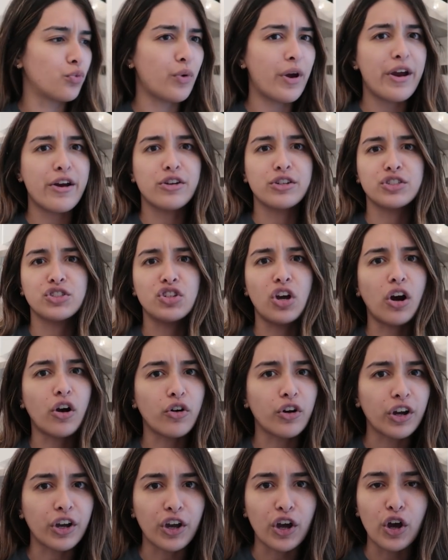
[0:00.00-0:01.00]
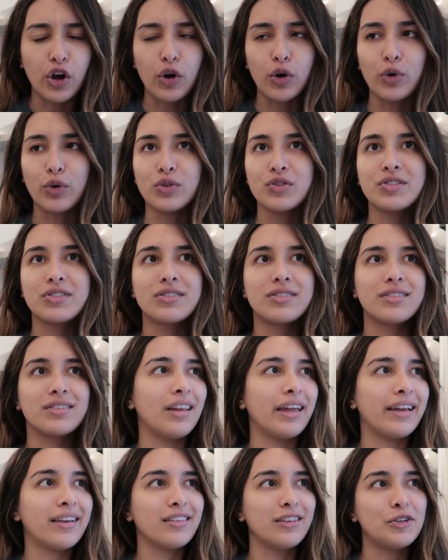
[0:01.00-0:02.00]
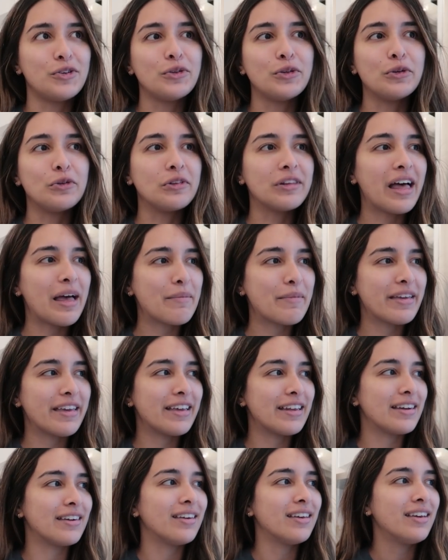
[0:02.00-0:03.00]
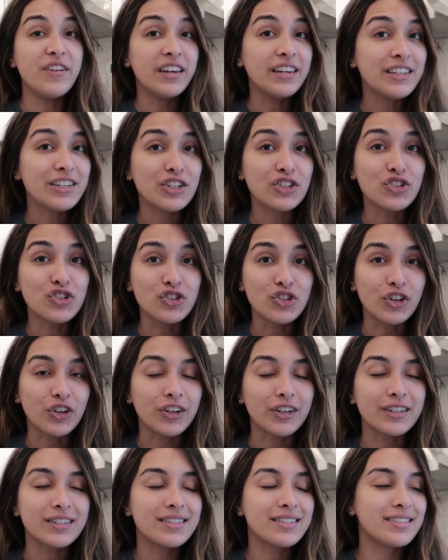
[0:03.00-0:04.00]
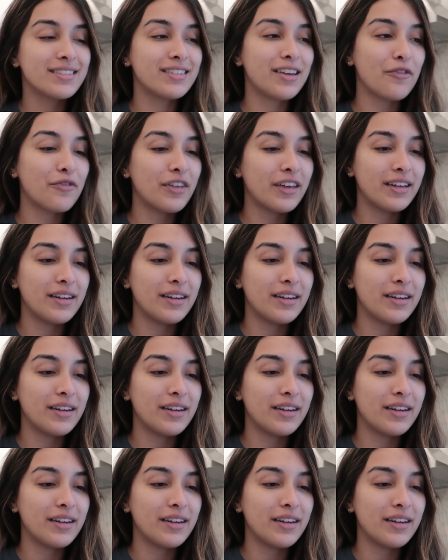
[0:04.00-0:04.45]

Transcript: rare Zara coats, like Lululemon, vintage shirts, stuff